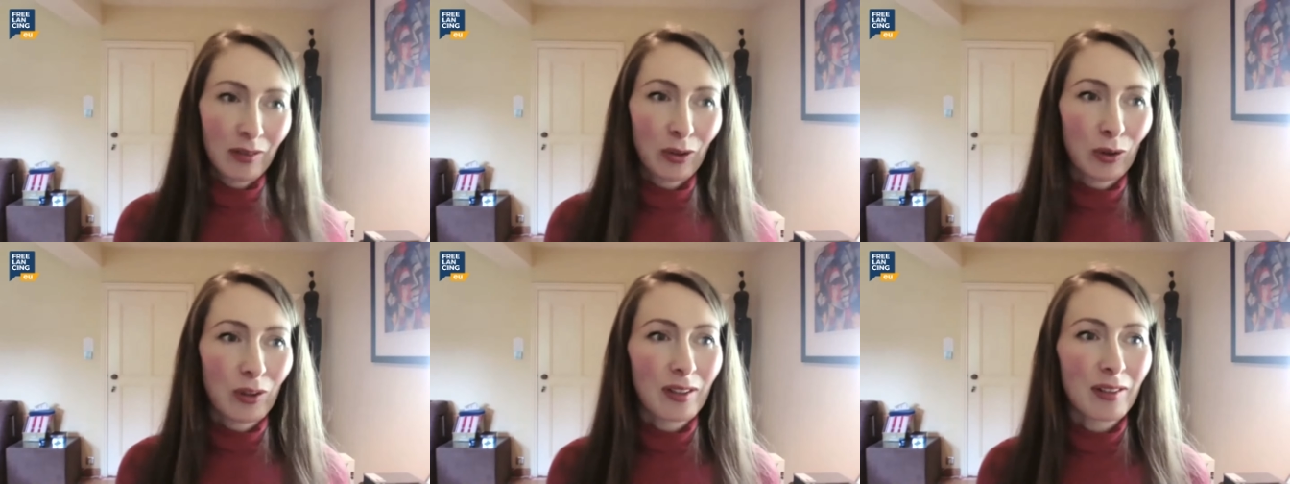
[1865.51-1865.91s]

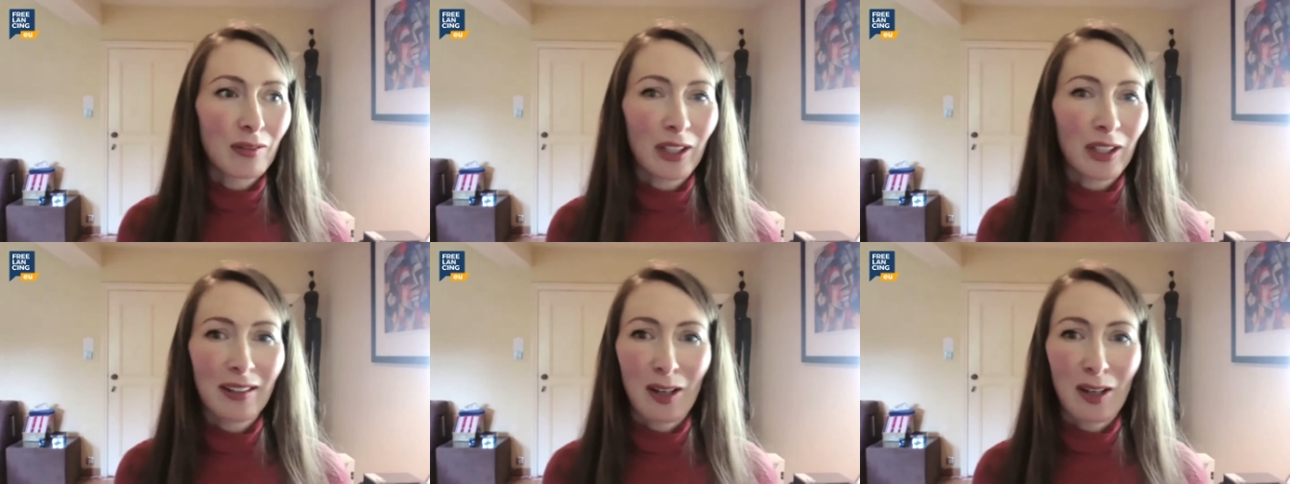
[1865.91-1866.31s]
not
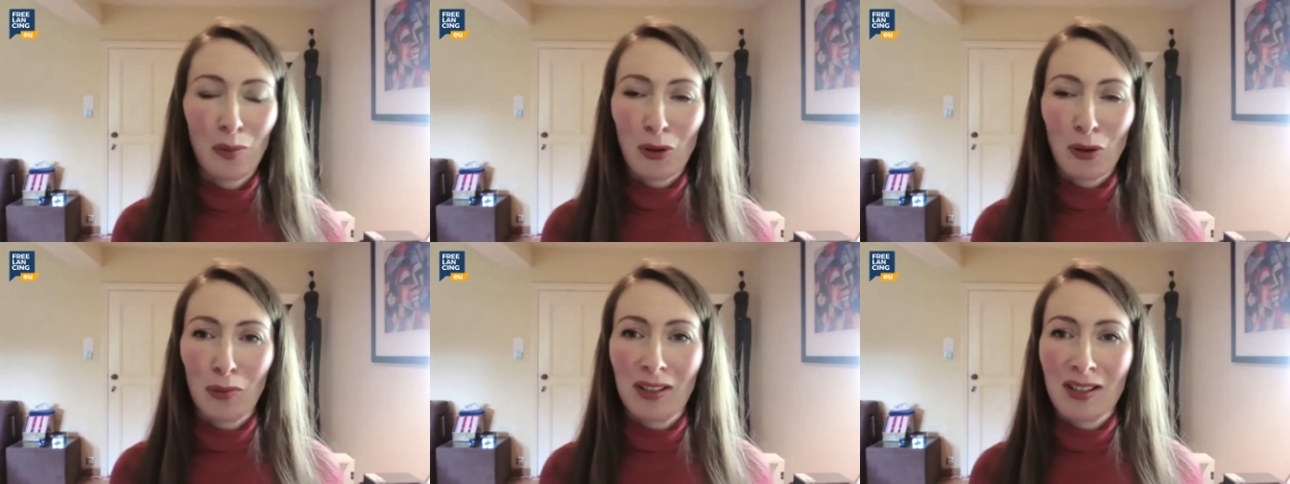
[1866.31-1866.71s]
right now,
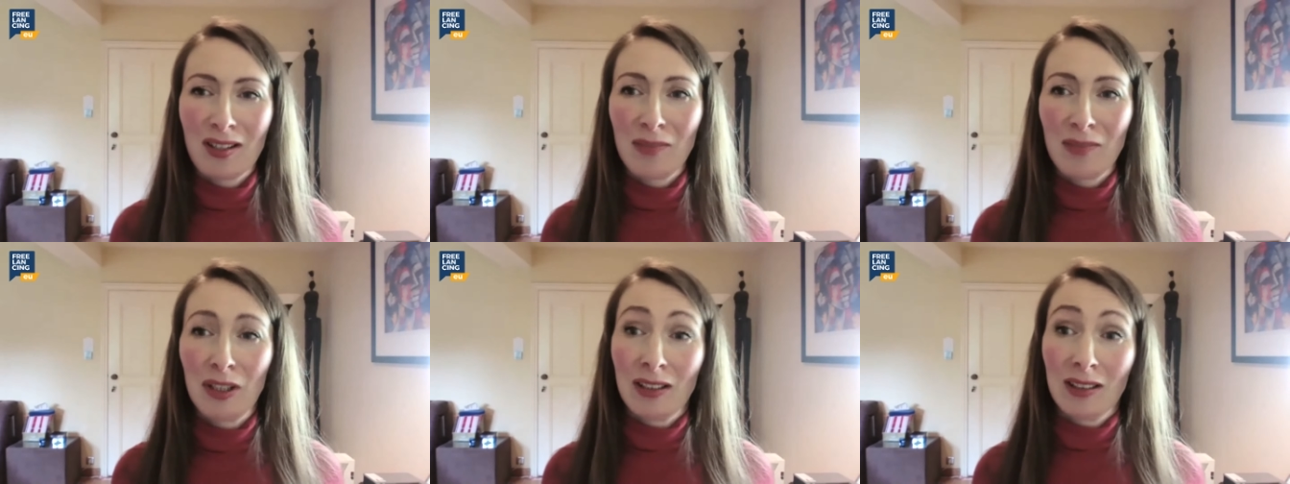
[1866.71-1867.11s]
probably it's
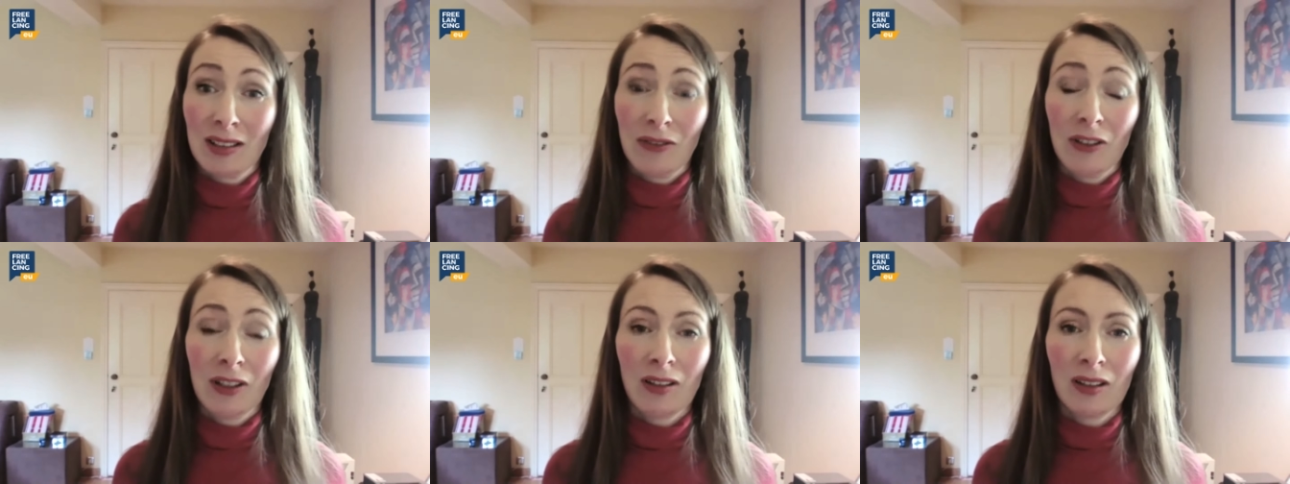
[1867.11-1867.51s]

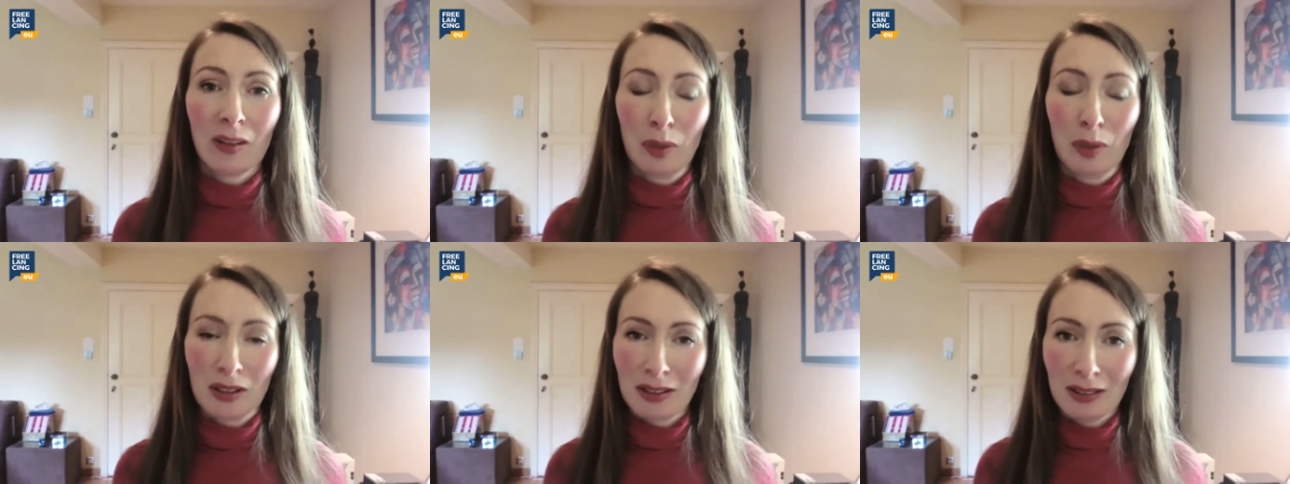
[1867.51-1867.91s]
difficult,
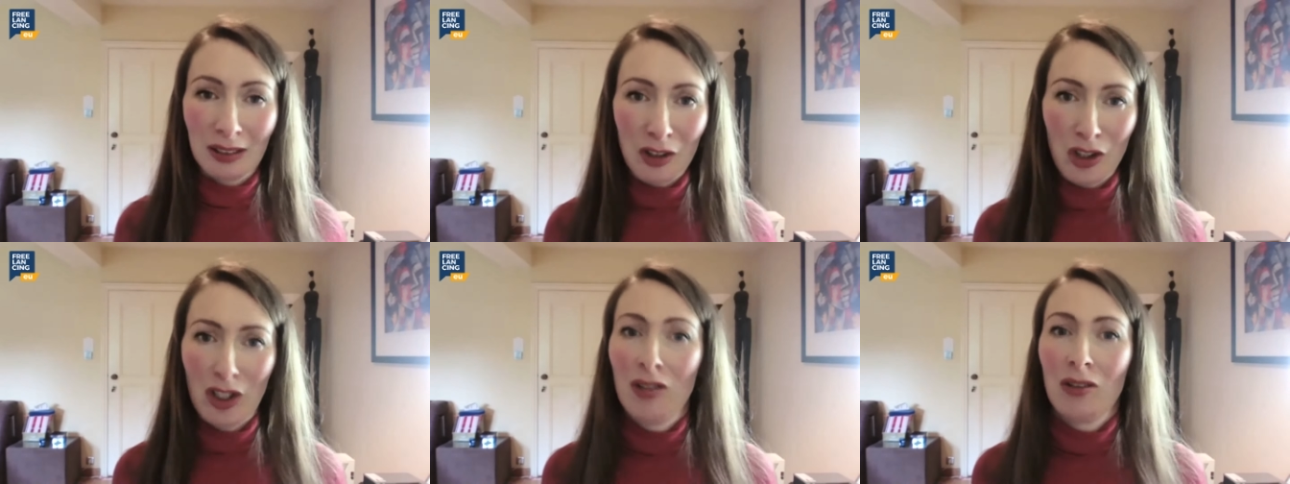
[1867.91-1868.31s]
but
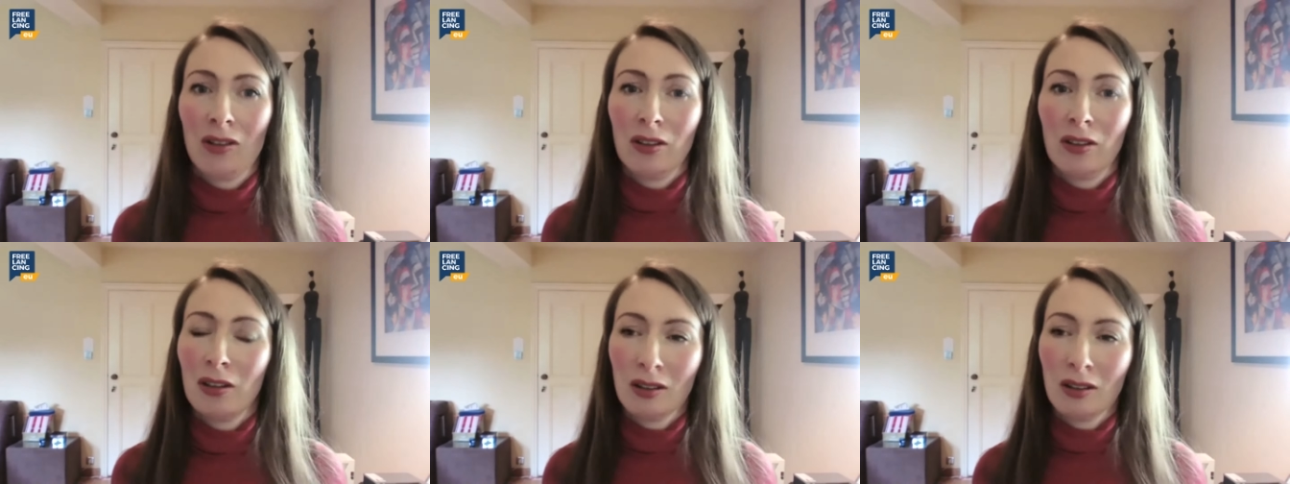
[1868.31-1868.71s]
in
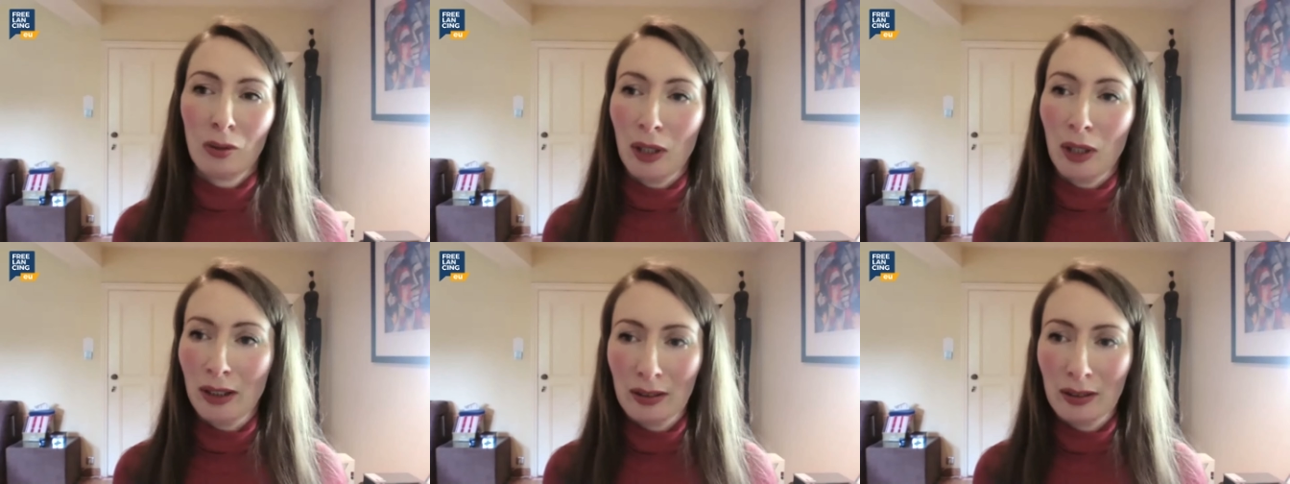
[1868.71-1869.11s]
general,
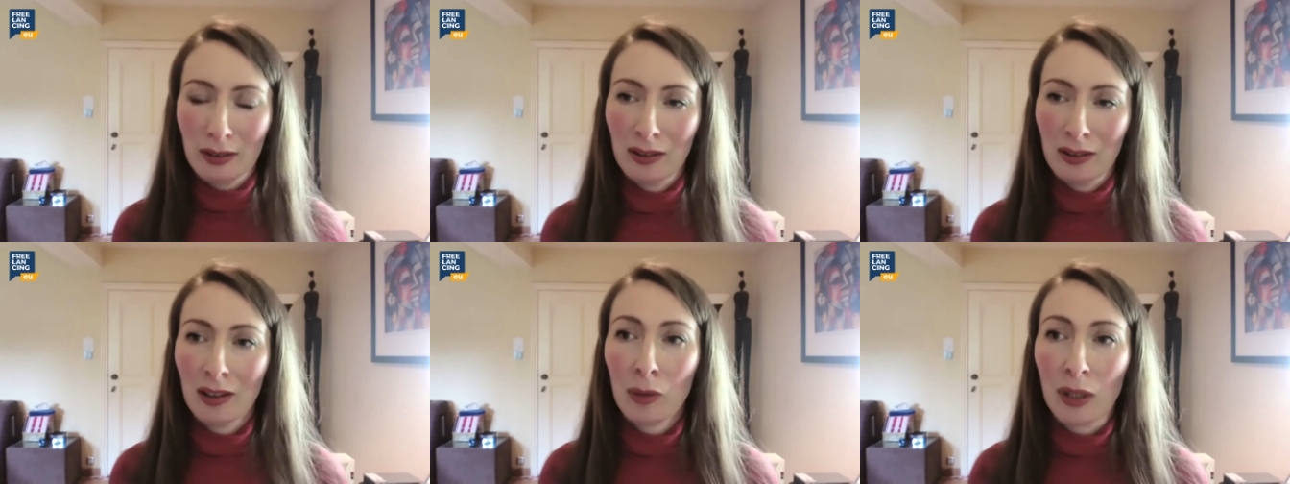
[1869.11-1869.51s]
quite
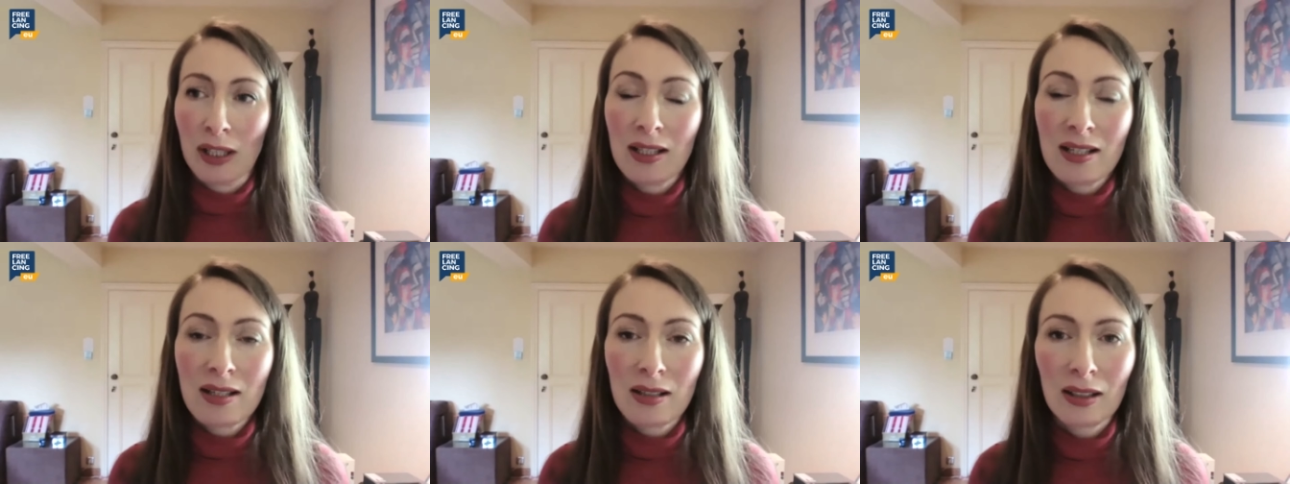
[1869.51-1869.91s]

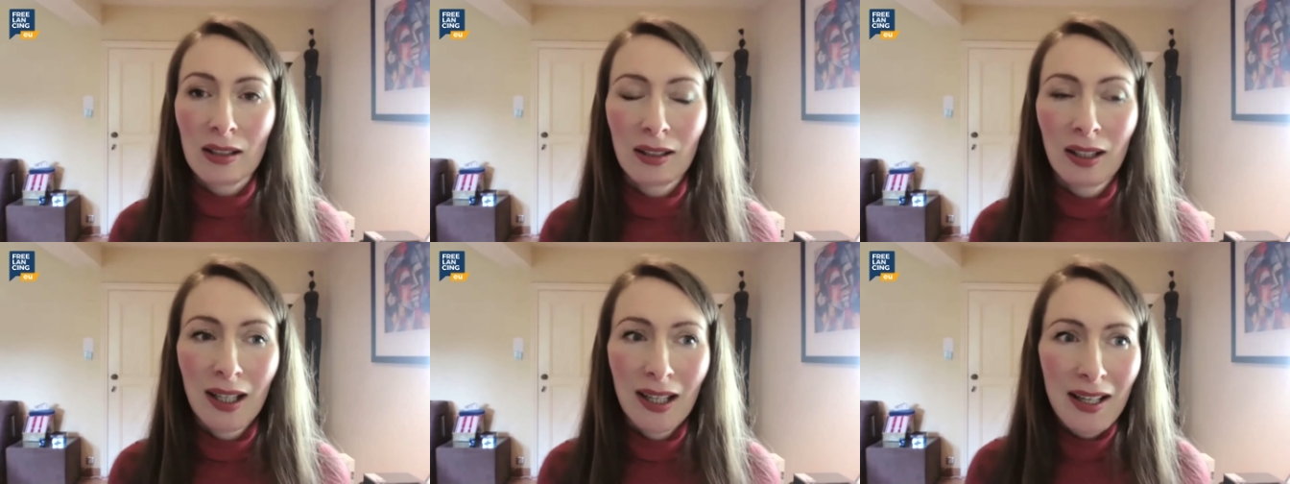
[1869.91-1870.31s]

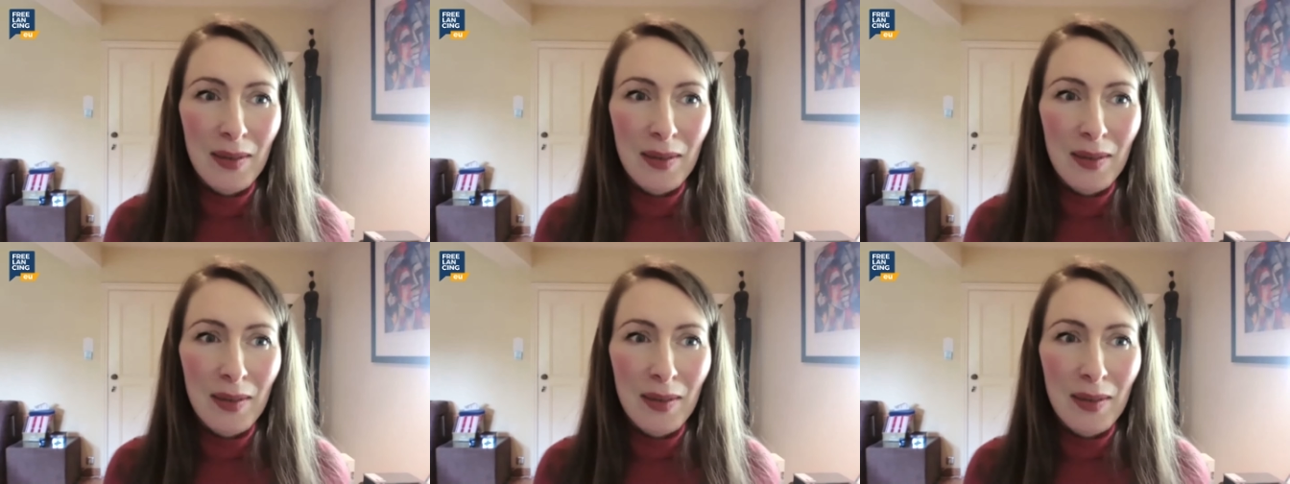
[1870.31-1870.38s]
easily.